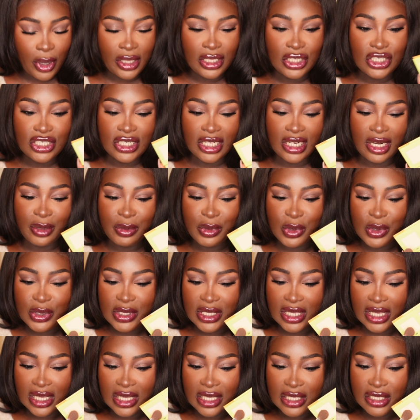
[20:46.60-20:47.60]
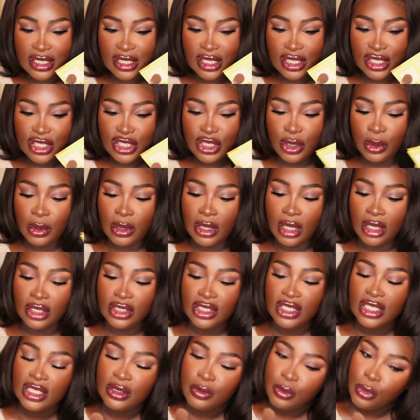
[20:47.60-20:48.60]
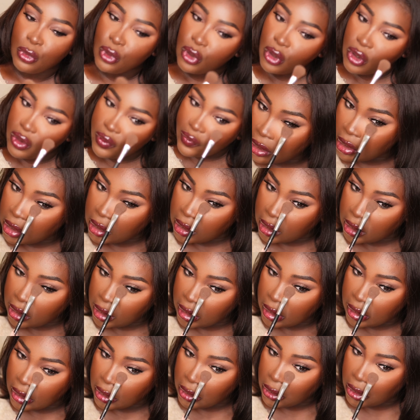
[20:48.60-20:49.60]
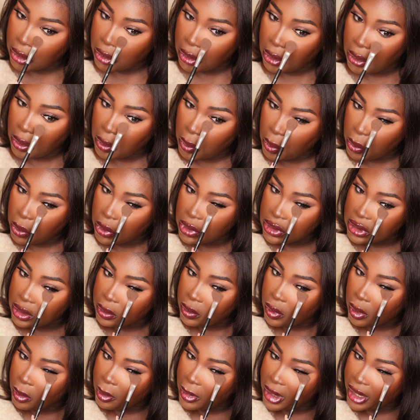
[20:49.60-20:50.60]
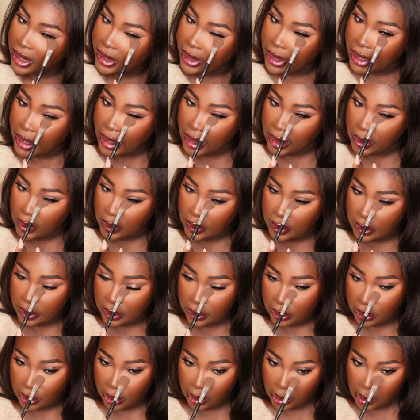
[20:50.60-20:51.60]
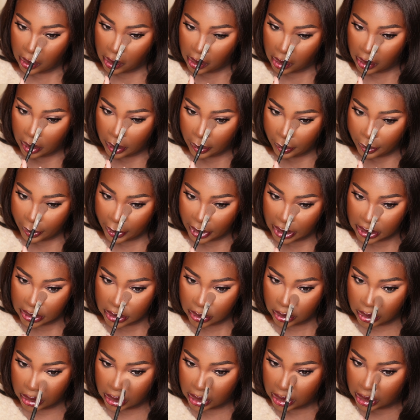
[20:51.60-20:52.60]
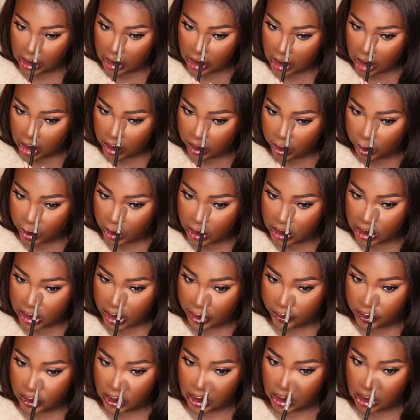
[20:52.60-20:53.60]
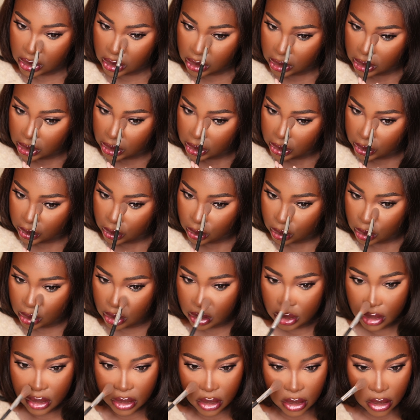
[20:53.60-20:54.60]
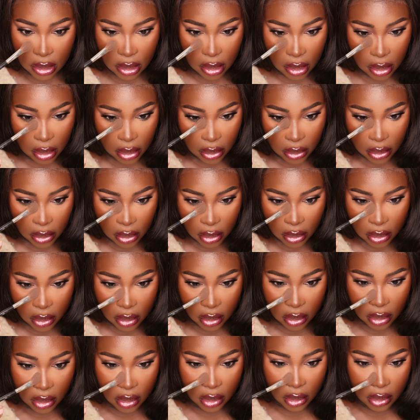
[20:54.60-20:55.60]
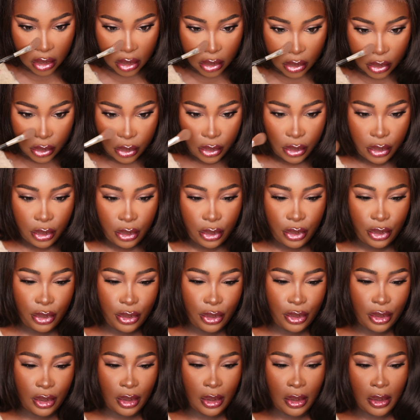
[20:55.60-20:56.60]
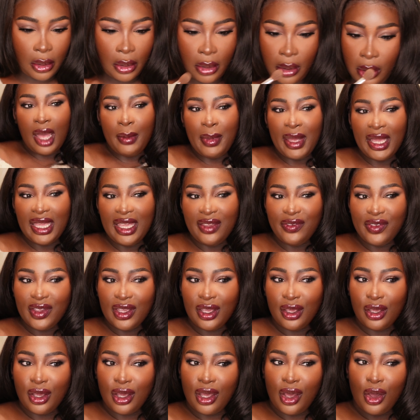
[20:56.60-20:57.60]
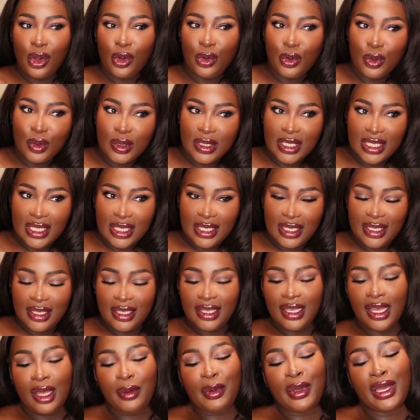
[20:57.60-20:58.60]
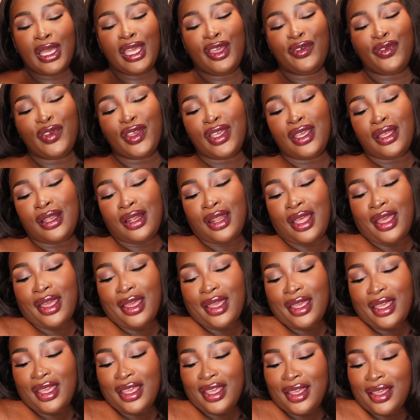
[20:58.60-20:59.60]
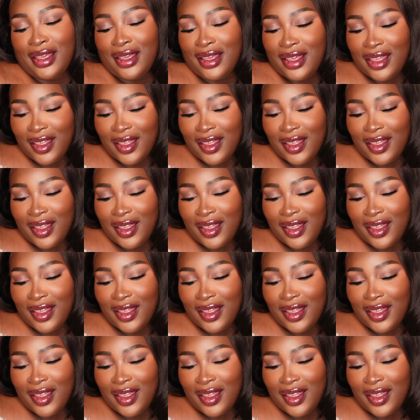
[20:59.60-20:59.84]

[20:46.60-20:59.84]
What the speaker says: and the shade I'm using is Solar. She's more of a yellow, which I'm not mad at, based on the other ones I've just used. Ooh, am I giving cozy? Am I giving like,